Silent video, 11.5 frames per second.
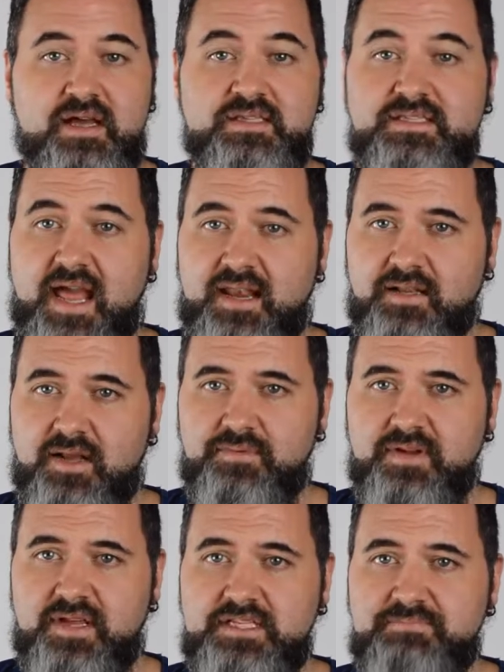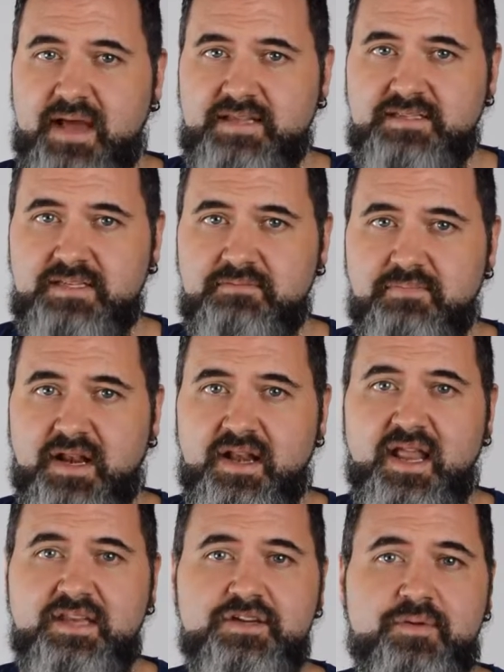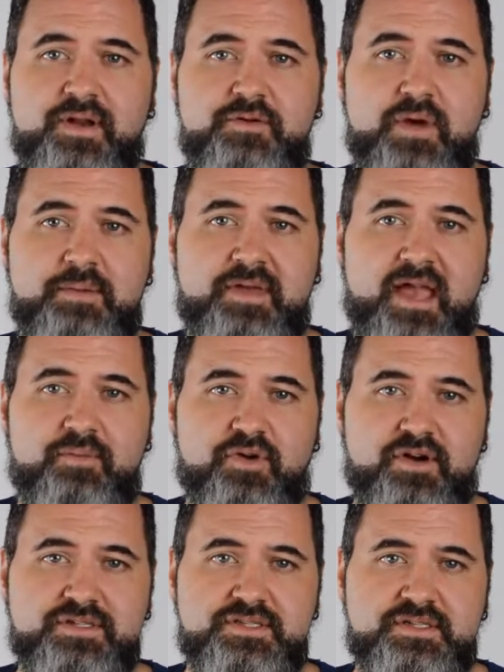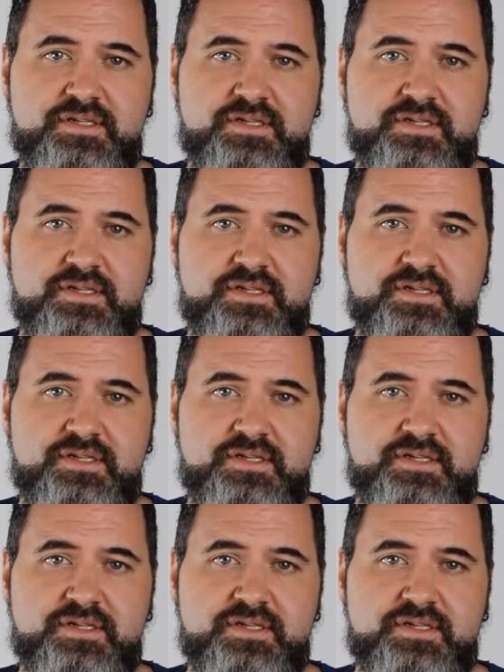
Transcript: Standalone is best, but an integrated webcam works.